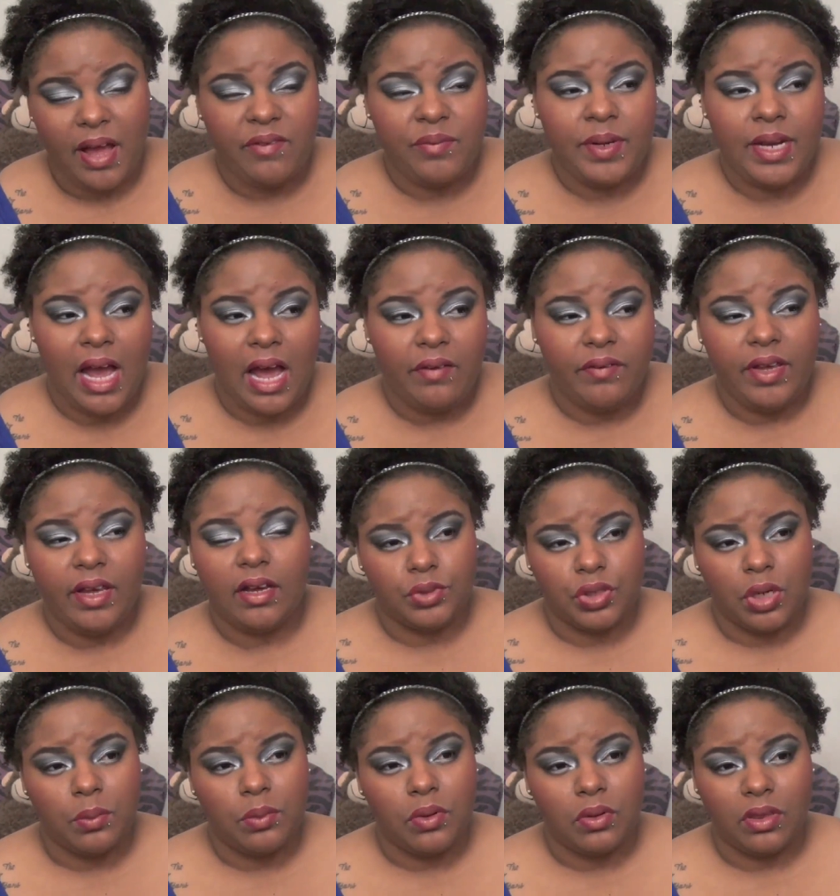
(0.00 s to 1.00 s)
I've been having
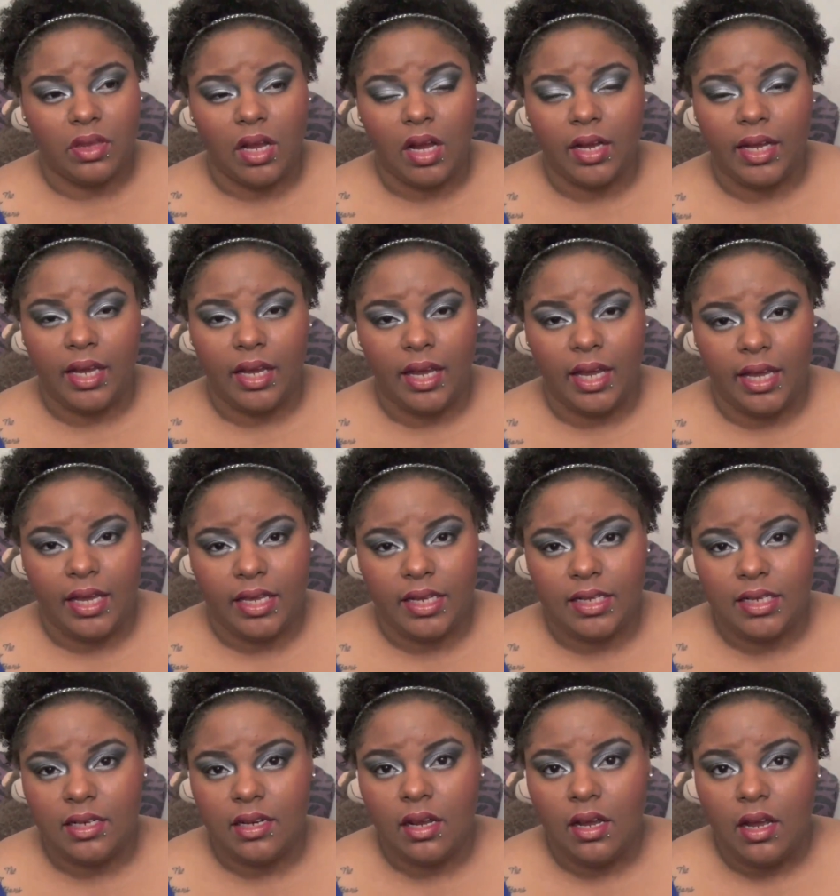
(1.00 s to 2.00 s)
trouble logging
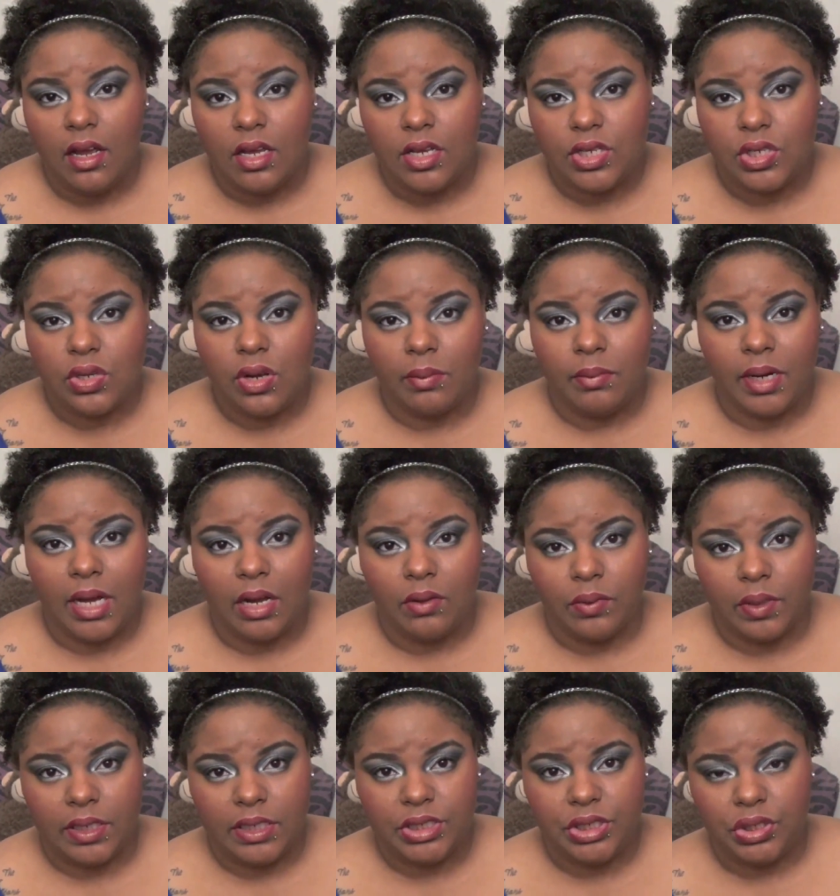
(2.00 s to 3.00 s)
in, so I'm not
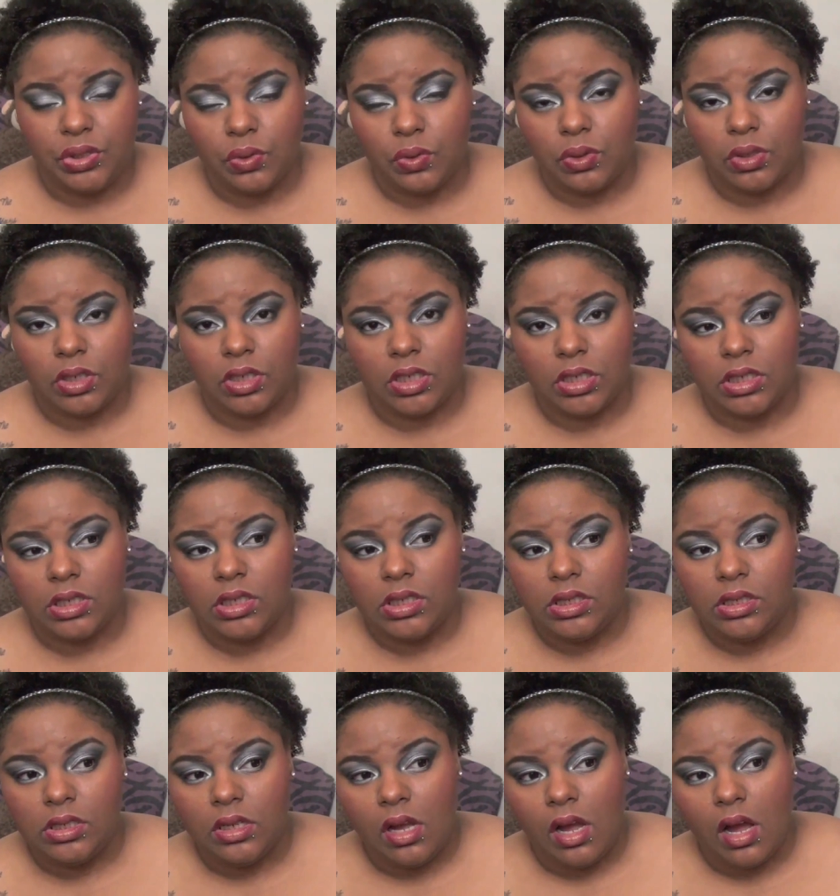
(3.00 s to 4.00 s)
really sure
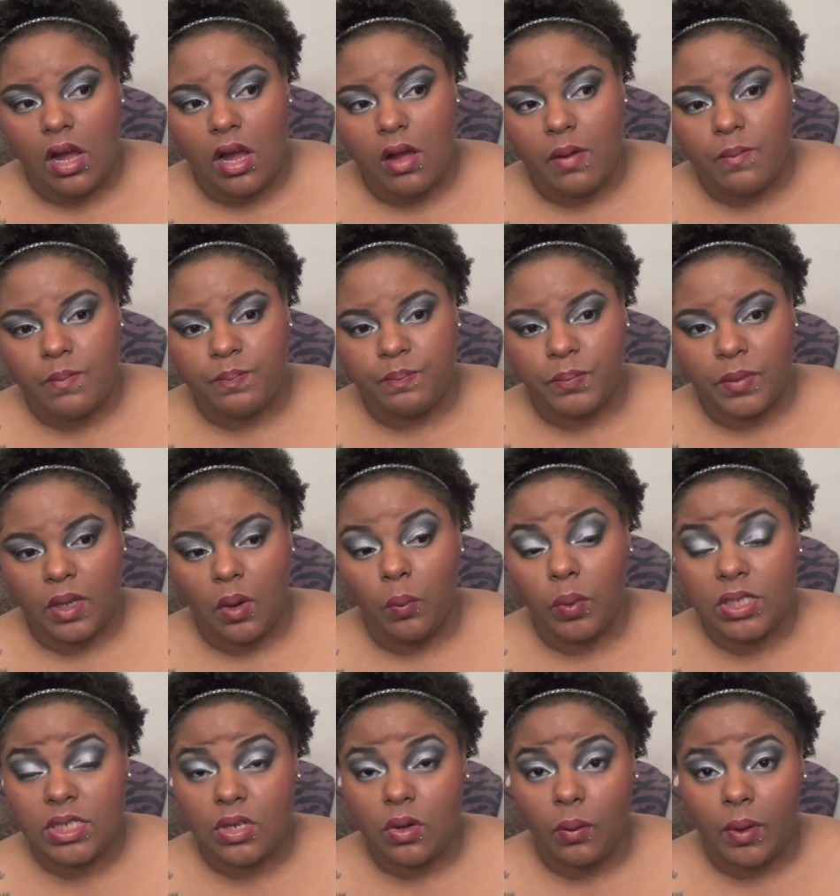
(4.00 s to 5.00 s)
um,
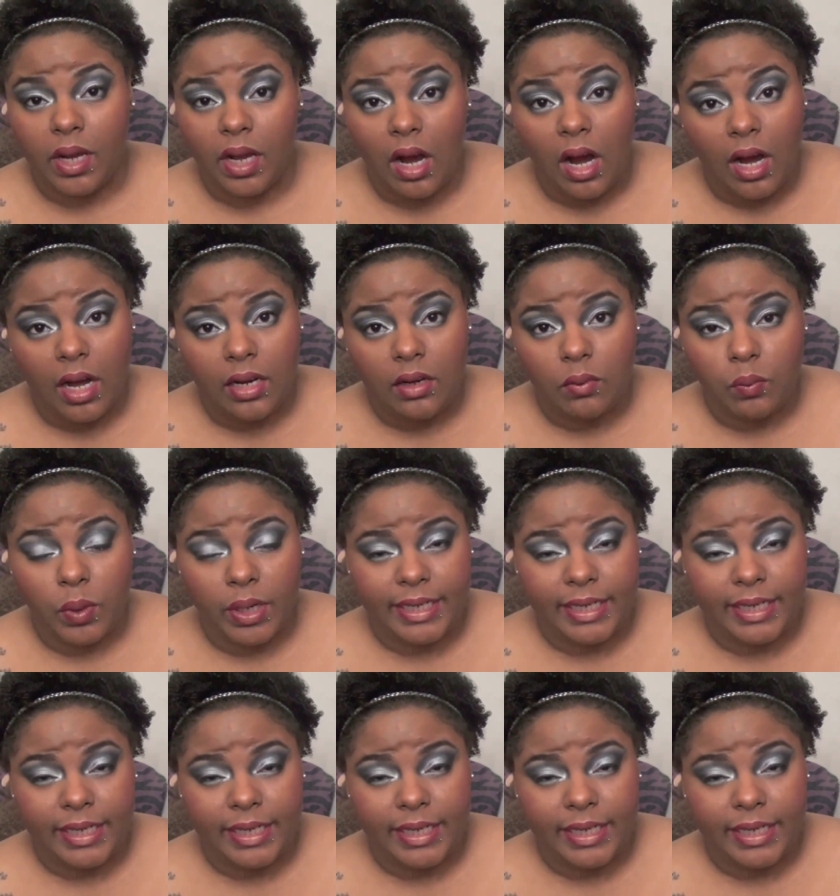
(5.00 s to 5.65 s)
what's going on.